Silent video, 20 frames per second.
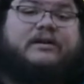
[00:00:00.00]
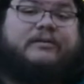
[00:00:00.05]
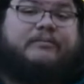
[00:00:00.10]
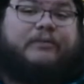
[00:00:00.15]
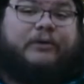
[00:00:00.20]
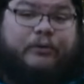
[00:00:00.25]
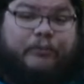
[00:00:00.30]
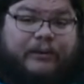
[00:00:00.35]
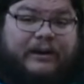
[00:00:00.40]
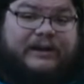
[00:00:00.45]

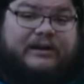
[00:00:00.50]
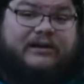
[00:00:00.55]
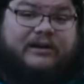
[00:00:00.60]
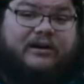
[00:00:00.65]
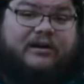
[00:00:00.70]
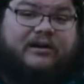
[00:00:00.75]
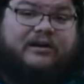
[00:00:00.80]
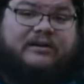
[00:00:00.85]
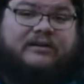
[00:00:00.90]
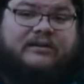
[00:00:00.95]
But a rain
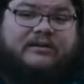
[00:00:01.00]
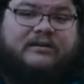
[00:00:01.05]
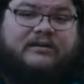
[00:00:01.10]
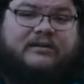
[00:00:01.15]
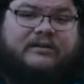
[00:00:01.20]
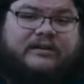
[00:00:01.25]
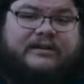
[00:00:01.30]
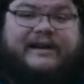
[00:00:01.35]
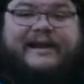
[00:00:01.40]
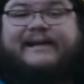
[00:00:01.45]
garden
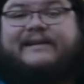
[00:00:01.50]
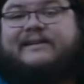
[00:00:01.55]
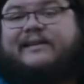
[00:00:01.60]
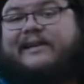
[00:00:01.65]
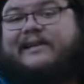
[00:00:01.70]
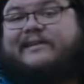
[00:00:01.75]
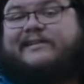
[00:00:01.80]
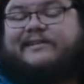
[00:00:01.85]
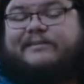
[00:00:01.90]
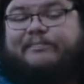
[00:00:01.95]
can act
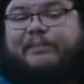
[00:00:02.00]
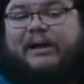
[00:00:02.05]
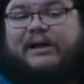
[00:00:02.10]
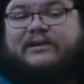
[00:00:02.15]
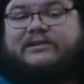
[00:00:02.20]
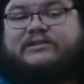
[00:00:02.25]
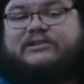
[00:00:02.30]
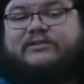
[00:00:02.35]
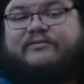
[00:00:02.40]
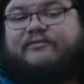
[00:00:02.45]
like a
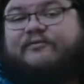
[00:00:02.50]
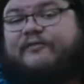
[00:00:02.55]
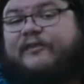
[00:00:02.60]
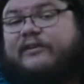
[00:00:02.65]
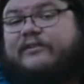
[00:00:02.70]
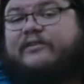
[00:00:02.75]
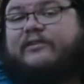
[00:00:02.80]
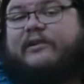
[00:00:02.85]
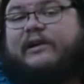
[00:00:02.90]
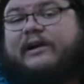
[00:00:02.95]
sponge and
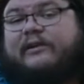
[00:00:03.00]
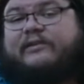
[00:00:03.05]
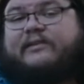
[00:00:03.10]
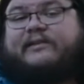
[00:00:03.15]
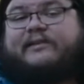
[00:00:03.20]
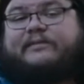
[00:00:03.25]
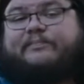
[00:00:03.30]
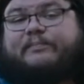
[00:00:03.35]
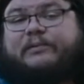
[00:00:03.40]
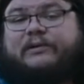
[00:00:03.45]
filter out
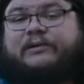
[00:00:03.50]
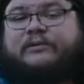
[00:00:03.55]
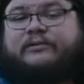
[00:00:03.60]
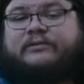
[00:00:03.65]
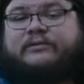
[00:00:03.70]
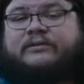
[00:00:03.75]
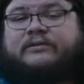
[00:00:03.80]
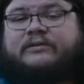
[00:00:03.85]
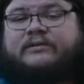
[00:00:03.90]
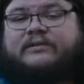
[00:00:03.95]
these
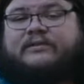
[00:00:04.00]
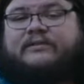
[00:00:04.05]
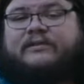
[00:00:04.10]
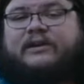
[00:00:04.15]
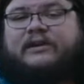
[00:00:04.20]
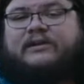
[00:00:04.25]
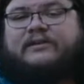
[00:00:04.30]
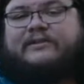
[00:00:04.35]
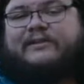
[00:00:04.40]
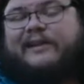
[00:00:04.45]
pollutants
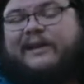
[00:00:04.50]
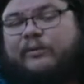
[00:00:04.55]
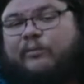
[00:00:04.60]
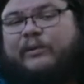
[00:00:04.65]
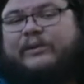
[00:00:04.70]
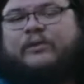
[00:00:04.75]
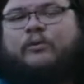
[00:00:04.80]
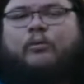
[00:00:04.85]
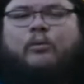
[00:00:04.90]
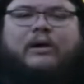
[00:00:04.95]
so that
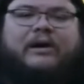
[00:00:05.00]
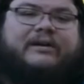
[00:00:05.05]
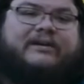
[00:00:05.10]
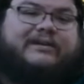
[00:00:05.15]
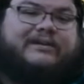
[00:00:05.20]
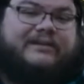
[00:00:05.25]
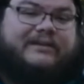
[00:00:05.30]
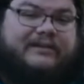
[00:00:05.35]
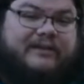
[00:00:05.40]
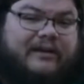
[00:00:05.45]
when the
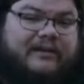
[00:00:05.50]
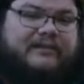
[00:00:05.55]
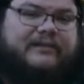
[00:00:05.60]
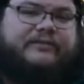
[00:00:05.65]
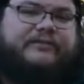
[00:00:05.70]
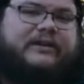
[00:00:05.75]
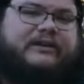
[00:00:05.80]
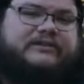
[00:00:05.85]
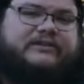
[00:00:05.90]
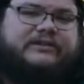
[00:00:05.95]
water does
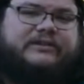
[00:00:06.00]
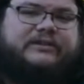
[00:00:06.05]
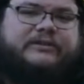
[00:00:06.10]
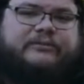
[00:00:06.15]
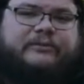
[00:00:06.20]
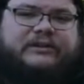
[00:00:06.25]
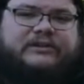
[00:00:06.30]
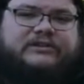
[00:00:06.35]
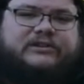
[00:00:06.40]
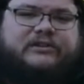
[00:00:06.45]
eventually
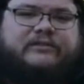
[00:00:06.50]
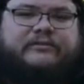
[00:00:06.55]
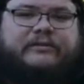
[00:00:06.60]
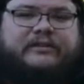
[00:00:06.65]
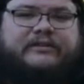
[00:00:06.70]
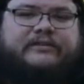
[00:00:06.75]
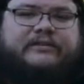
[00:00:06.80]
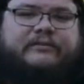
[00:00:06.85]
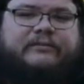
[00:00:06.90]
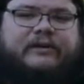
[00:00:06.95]
reach our
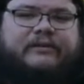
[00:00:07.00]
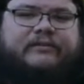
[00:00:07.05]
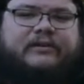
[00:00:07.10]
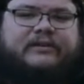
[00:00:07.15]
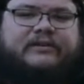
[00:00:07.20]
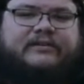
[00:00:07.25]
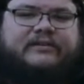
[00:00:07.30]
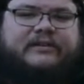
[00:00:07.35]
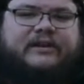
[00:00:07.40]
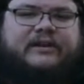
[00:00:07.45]
creeks and
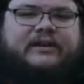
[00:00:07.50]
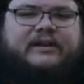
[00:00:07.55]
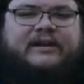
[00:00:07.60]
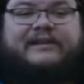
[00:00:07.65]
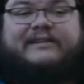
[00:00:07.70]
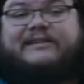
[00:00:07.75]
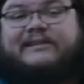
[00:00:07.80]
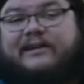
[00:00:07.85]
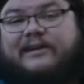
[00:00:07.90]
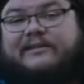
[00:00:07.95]
rivers,
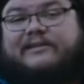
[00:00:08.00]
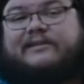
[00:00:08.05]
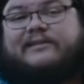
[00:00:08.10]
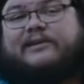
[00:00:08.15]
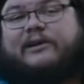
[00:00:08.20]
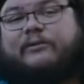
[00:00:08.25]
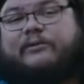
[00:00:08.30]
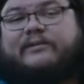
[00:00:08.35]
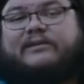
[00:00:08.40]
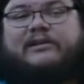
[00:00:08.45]
it does
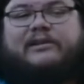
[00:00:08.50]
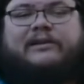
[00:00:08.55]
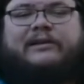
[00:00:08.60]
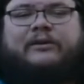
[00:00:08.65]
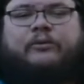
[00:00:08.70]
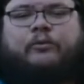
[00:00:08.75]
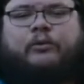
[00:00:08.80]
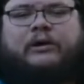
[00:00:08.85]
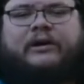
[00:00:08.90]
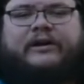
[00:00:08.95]
so as
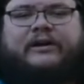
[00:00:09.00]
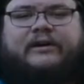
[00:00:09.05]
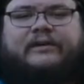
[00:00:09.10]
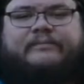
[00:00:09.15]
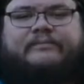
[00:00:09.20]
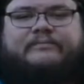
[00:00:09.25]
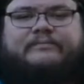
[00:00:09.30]
clean water.